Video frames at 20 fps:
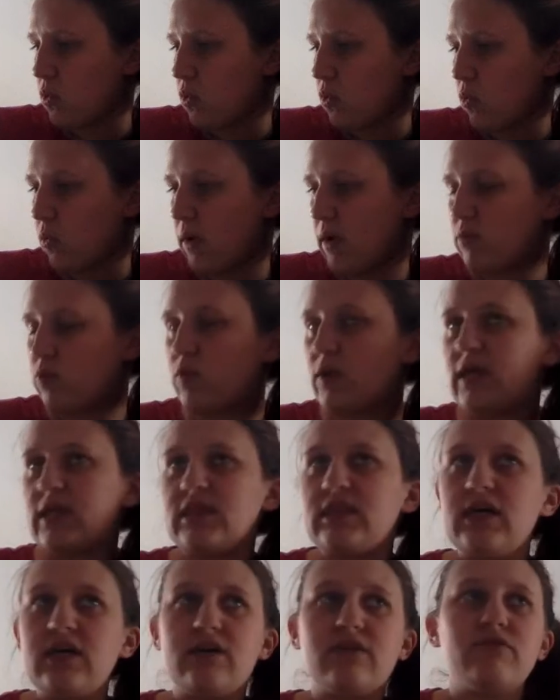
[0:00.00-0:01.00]
when we
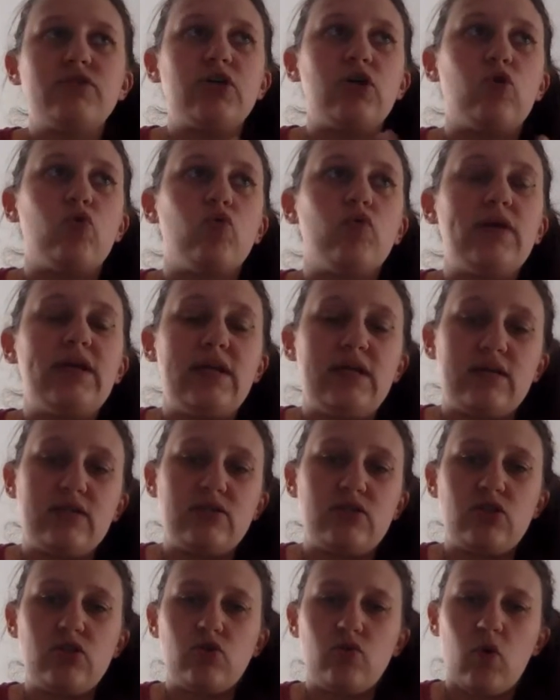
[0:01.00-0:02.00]
think of
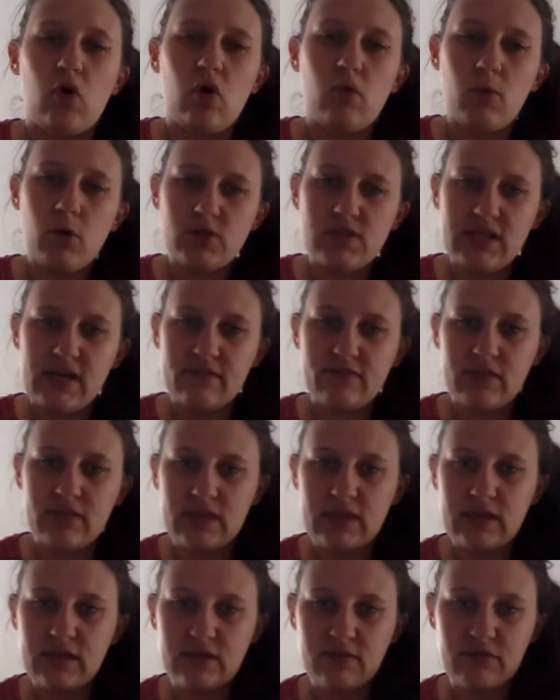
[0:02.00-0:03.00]
degrees, you almost have to
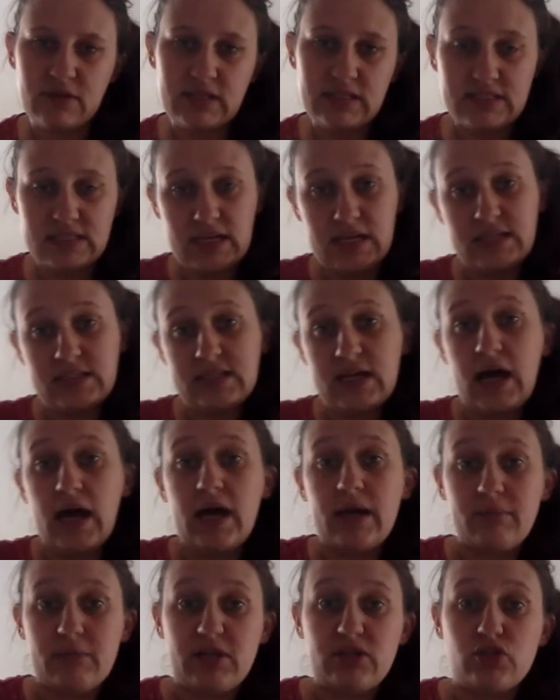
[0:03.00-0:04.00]
think of it as like
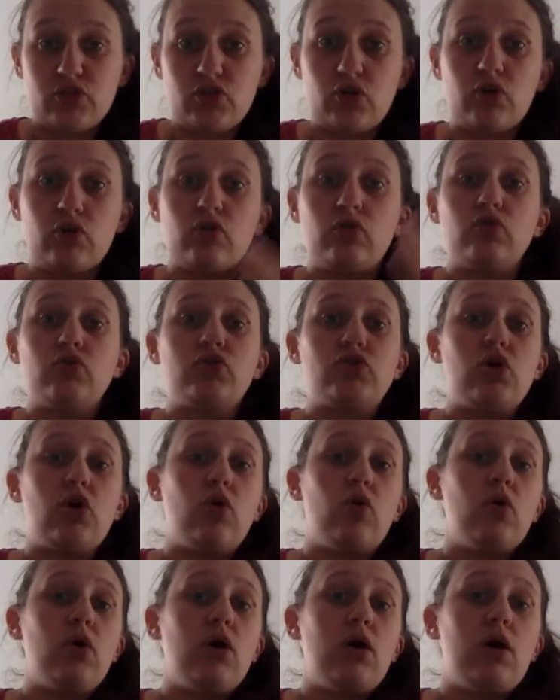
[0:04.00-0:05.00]
time in a circle.
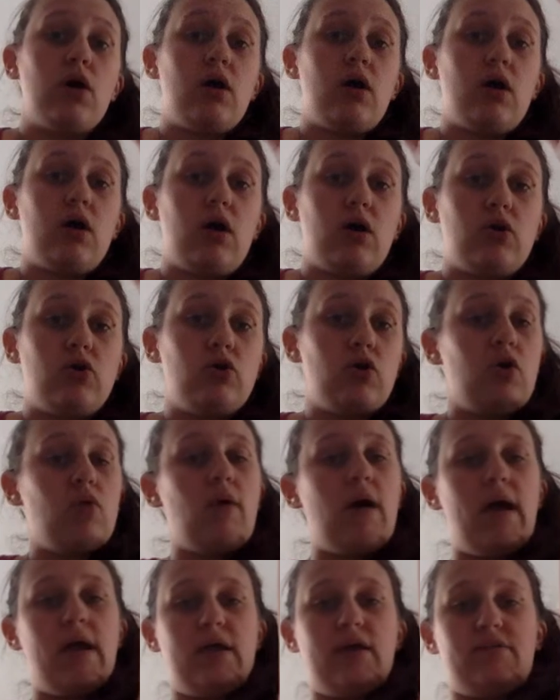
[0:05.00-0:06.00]
So,
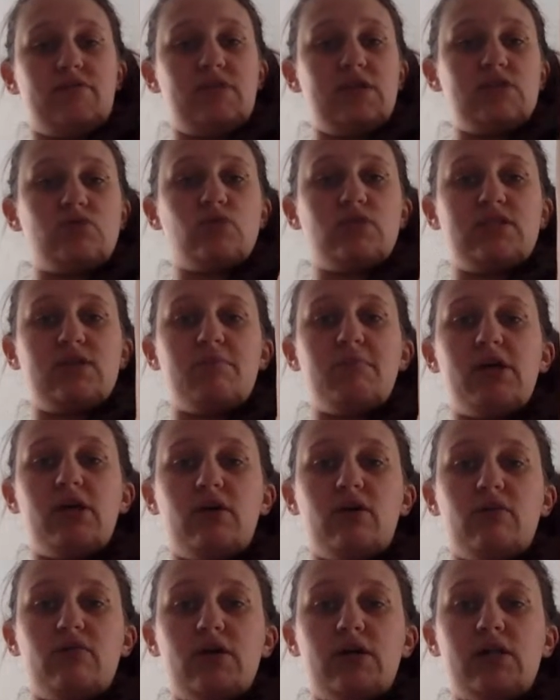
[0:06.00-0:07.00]
if this was the middle
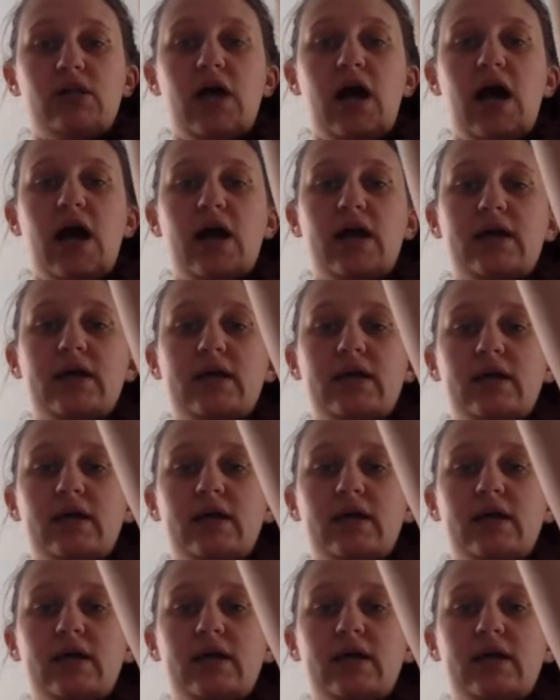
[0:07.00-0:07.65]
of a clock,